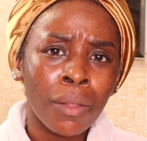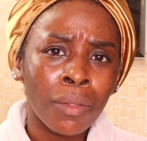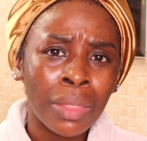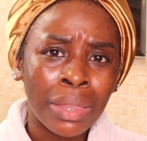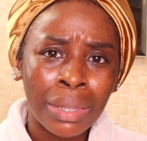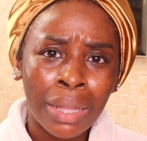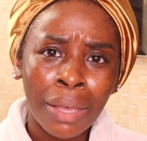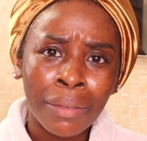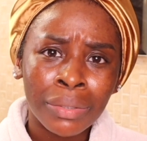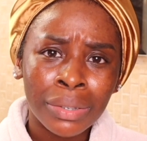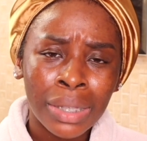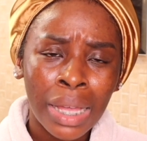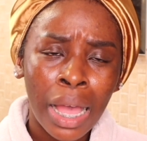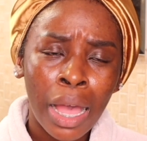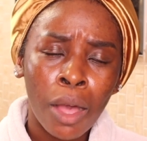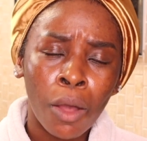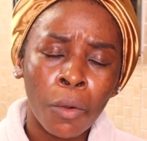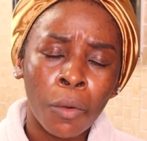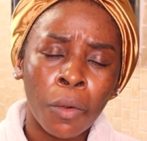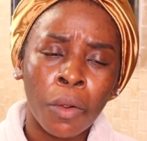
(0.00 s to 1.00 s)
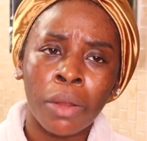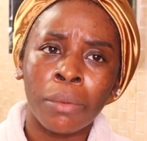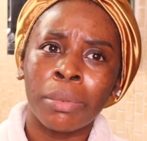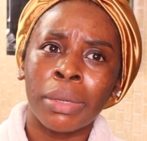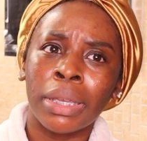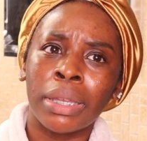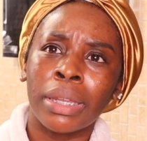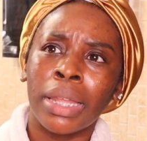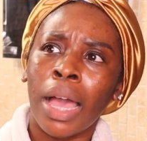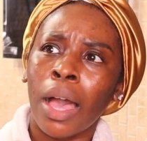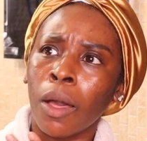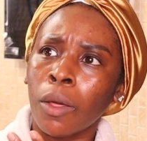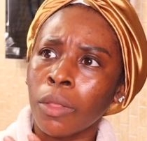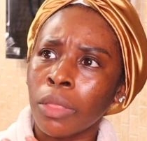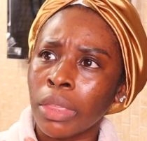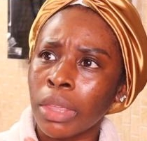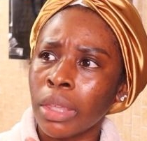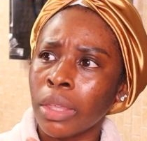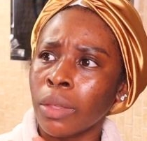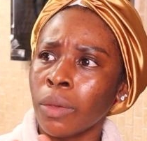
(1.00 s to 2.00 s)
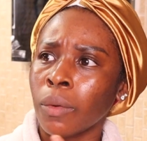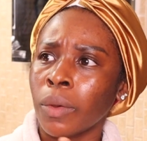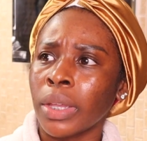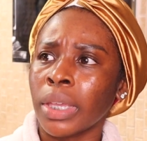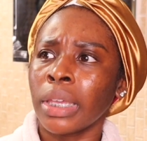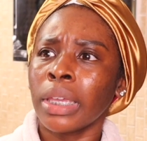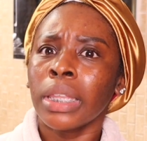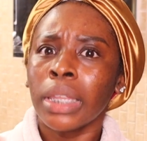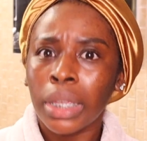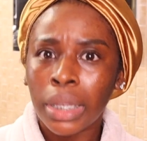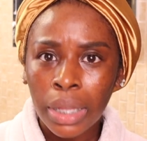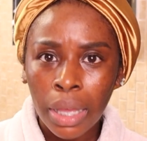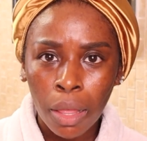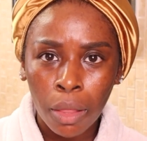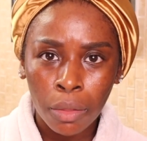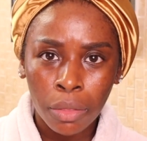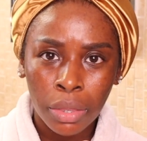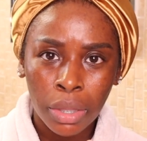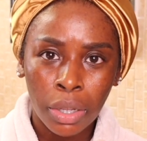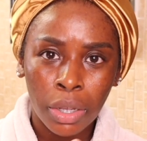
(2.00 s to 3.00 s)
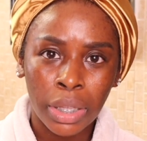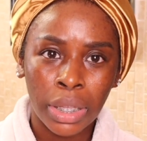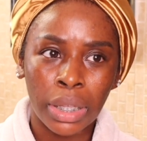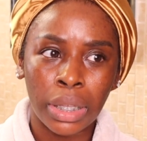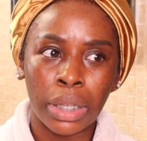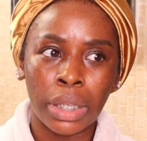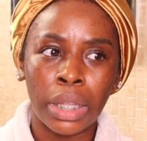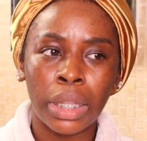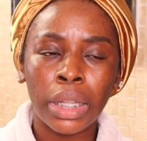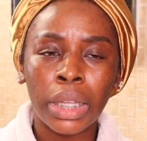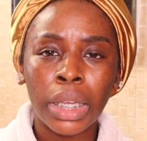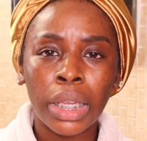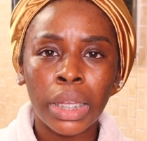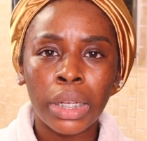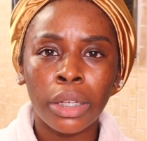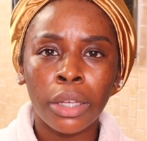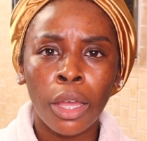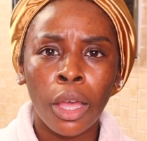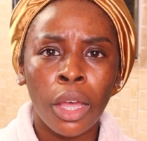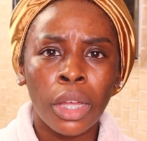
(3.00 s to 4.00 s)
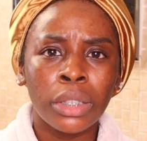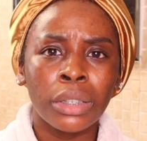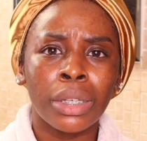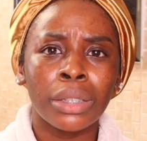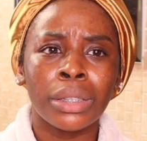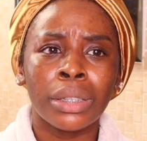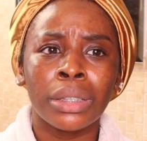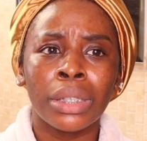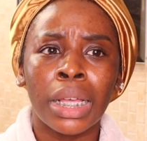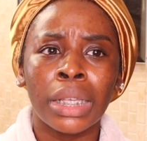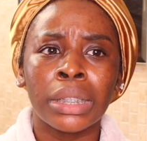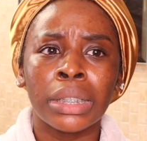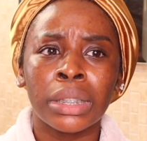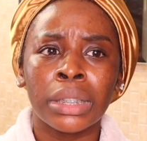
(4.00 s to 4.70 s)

a healthy lifestyle, or being healthy, or eating healthy and eating clean, doesn't